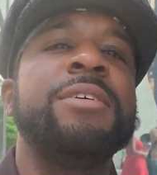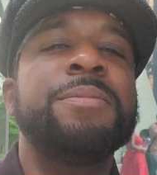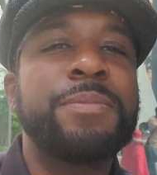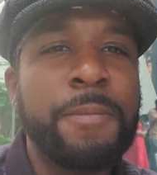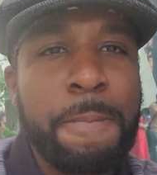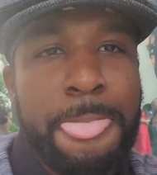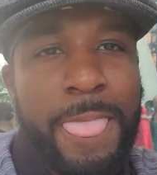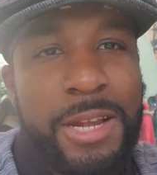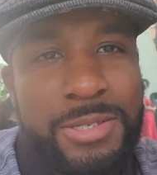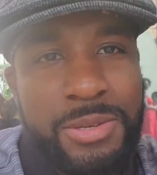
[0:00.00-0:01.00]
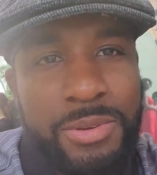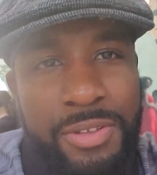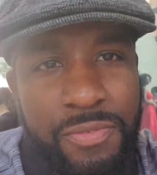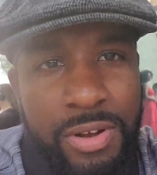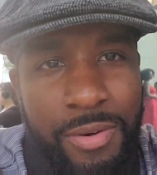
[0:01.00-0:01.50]
And I'll see you in the
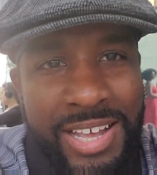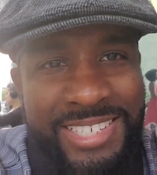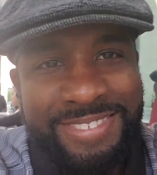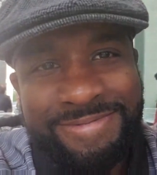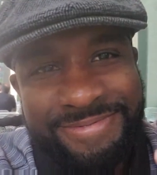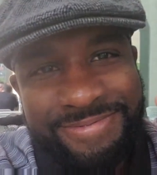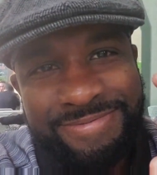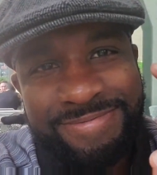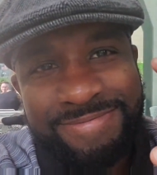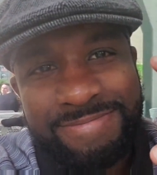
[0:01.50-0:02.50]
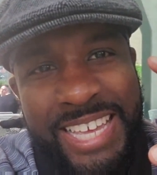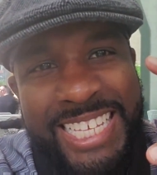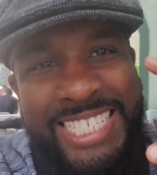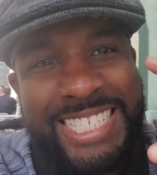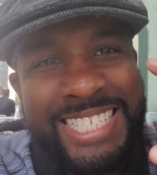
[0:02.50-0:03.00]
next video. All right?
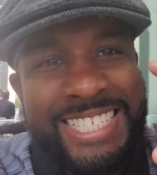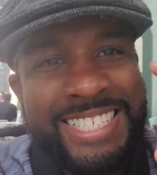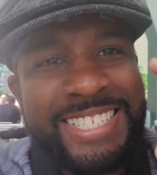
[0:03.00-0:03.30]
Peace.